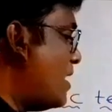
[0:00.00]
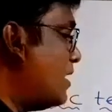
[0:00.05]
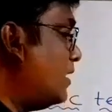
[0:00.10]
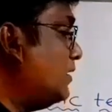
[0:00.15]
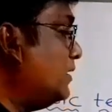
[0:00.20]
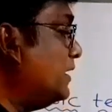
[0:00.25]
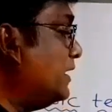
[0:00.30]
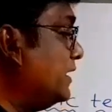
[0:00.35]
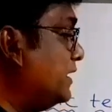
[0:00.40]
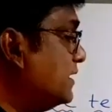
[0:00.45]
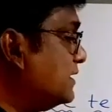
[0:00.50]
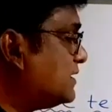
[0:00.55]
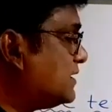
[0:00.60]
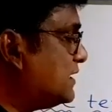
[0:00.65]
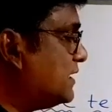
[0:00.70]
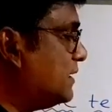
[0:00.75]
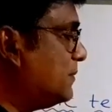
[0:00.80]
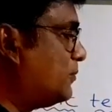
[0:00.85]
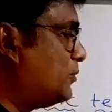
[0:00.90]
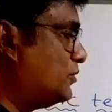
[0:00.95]
our
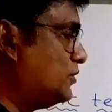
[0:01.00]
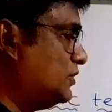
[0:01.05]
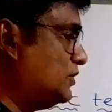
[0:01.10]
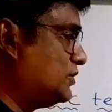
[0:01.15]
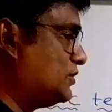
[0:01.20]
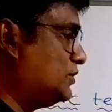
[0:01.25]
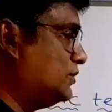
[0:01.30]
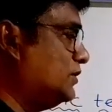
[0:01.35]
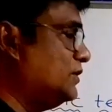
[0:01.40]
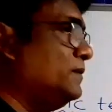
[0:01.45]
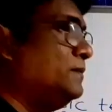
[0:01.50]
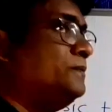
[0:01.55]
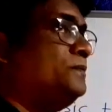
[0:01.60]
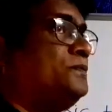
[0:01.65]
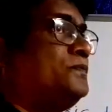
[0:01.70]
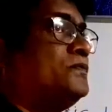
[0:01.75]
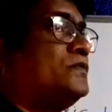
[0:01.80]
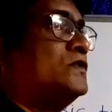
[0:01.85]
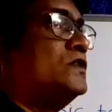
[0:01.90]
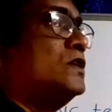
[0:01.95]
initial position
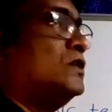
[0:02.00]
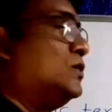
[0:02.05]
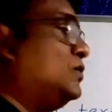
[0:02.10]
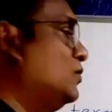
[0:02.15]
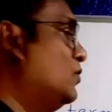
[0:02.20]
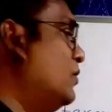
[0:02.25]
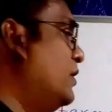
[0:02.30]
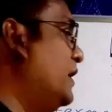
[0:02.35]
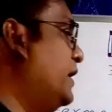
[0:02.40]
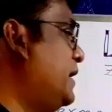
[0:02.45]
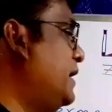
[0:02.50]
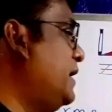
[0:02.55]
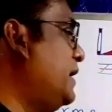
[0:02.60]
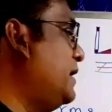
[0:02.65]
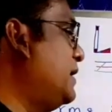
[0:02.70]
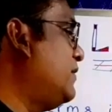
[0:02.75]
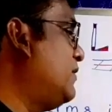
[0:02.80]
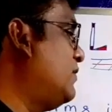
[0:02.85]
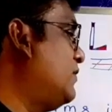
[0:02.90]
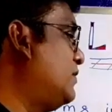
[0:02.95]
to
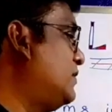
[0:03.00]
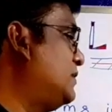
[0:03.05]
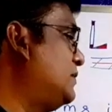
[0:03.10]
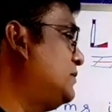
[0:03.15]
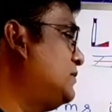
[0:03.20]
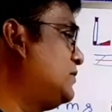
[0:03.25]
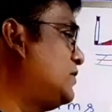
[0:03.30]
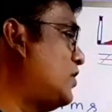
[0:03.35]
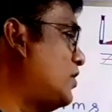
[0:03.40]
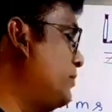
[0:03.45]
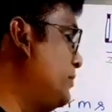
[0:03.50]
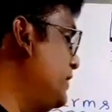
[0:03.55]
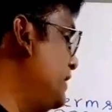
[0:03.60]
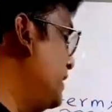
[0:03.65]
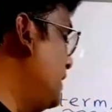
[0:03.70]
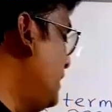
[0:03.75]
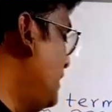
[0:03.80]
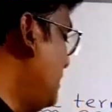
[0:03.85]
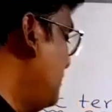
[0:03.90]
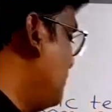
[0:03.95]
a
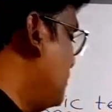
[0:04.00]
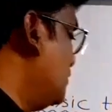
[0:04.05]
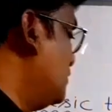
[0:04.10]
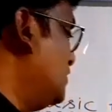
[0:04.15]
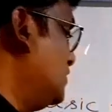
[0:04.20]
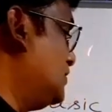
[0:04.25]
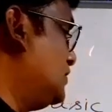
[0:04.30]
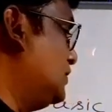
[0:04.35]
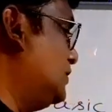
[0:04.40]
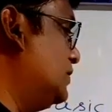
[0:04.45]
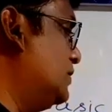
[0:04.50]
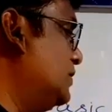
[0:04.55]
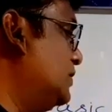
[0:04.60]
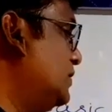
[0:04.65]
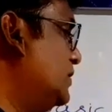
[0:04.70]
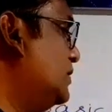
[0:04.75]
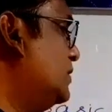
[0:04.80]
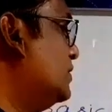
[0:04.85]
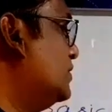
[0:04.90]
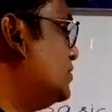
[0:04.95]
terminal position.
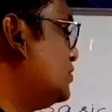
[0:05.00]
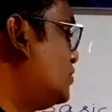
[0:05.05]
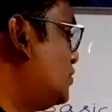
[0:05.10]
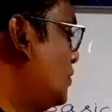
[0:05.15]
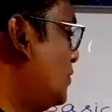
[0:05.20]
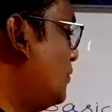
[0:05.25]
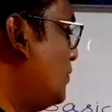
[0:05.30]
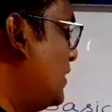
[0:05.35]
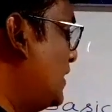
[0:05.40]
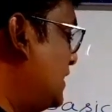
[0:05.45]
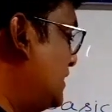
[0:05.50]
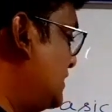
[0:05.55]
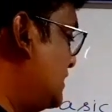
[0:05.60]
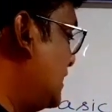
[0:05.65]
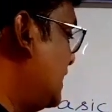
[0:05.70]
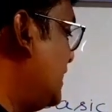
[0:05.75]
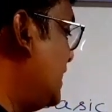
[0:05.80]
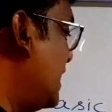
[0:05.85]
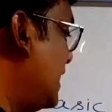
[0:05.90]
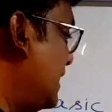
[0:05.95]
So what is
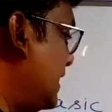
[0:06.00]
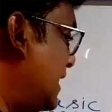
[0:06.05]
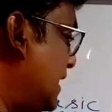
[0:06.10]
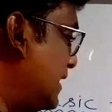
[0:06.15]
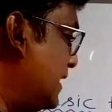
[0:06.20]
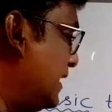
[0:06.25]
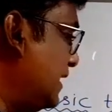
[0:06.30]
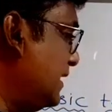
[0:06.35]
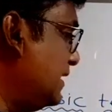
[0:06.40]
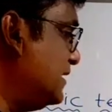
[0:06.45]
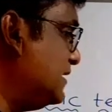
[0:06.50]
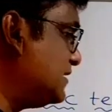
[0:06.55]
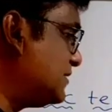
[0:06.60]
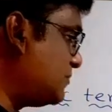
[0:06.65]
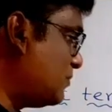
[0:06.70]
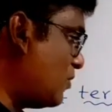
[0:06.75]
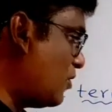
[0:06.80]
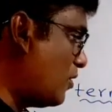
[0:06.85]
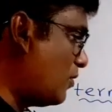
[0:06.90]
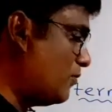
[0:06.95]
saying? An angle
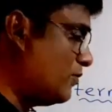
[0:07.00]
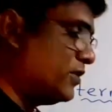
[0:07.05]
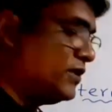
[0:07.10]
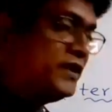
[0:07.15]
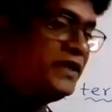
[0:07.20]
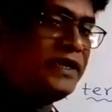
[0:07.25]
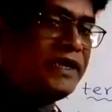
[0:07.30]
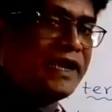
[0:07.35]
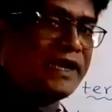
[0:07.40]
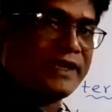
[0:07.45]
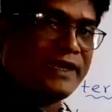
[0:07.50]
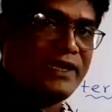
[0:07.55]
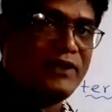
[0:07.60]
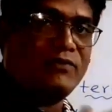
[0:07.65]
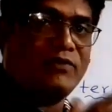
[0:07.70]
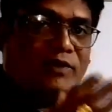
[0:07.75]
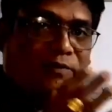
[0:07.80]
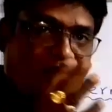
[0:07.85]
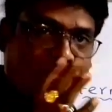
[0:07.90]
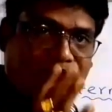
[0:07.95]
is formed. An angle
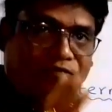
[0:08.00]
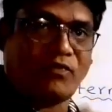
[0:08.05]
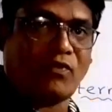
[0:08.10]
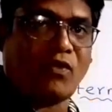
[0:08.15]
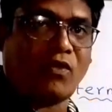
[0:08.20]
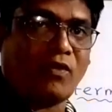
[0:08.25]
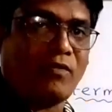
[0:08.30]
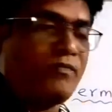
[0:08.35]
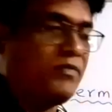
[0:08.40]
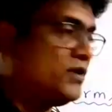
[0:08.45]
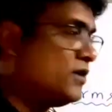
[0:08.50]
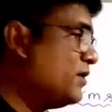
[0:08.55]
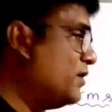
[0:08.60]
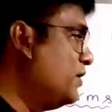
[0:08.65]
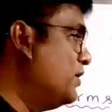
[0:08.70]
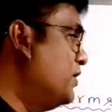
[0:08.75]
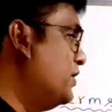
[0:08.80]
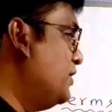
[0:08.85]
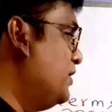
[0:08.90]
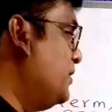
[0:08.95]
will be formed
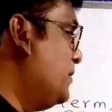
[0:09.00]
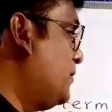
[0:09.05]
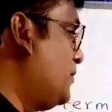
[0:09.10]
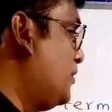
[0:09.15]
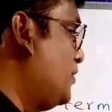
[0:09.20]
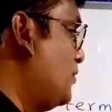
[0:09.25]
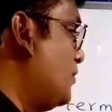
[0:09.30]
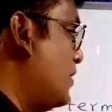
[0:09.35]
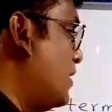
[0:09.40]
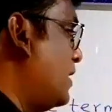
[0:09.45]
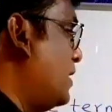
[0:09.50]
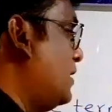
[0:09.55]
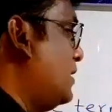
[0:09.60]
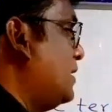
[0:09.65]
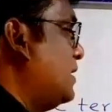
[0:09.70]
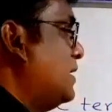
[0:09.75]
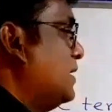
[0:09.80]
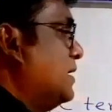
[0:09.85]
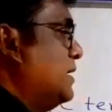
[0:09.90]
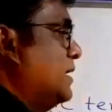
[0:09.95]
if you
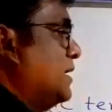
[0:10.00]
are